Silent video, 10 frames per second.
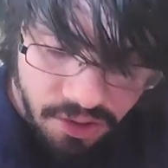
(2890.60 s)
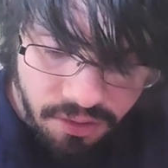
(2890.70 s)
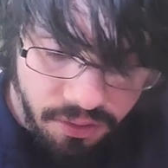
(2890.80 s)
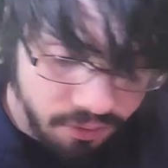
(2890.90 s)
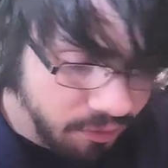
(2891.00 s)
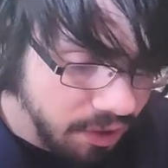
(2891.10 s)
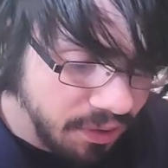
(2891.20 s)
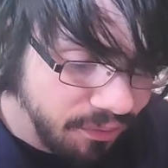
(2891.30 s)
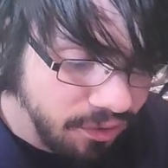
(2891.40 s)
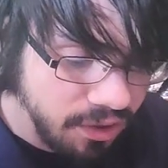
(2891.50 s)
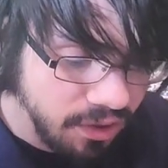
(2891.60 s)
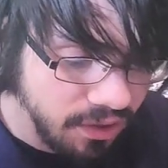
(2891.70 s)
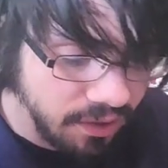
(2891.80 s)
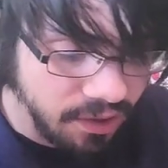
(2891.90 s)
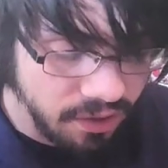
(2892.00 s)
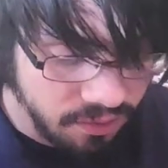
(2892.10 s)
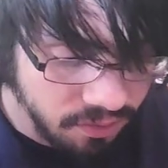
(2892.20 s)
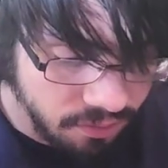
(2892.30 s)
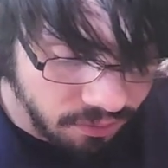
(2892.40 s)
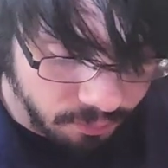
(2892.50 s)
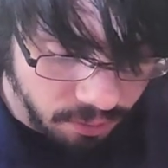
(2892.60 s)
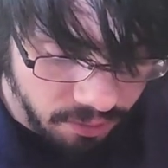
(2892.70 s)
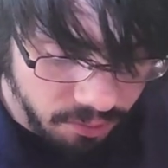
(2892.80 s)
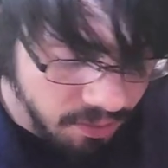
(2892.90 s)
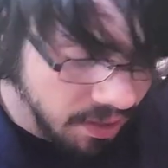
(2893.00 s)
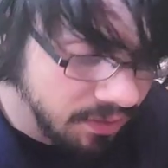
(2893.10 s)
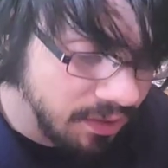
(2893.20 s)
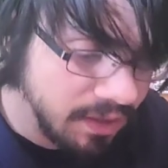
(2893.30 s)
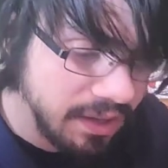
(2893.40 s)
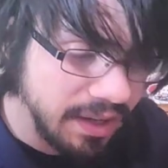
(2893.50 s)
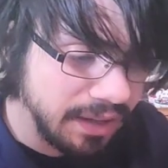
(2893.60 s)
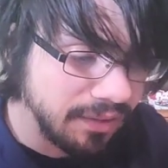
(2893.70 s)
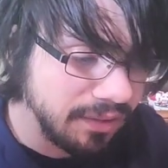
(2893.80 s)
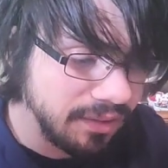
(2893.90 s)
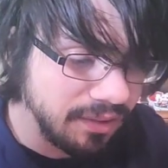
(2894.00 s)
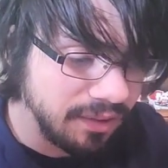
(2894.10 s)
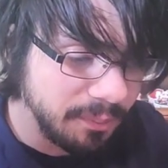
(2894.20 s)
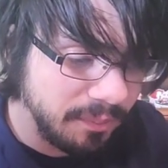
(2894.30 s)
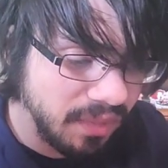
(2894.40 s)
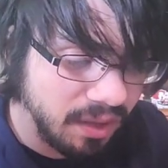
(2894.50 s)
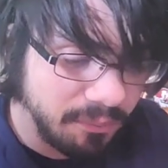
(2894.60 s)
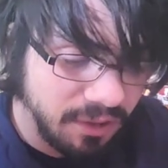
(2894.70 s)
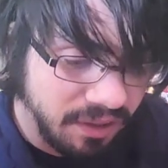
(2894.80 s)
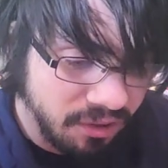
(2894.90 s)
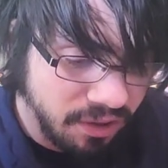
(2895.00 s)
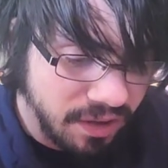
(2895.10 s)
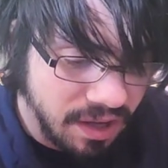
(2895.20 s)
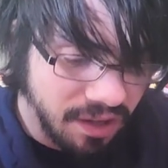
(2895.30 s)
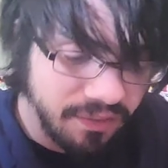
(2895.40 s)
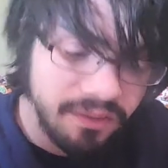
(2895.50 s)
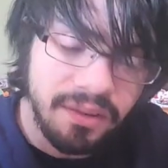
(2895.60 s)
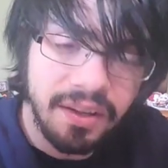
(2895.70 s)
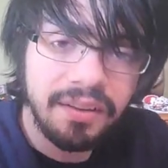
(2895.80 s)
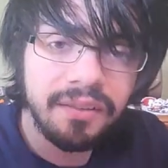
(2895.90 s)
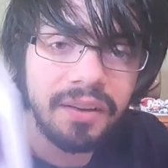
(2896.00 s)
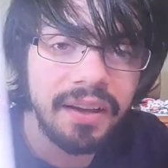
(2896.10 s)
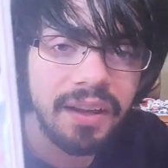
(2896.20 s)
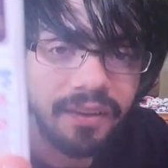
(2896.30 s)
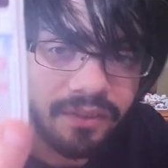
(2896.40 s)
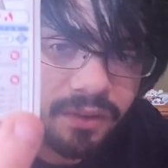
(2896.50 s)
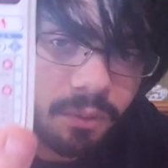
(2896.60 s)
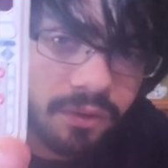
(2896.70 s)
Looks very funny. The character looks really great, and believe it or not, in the case they were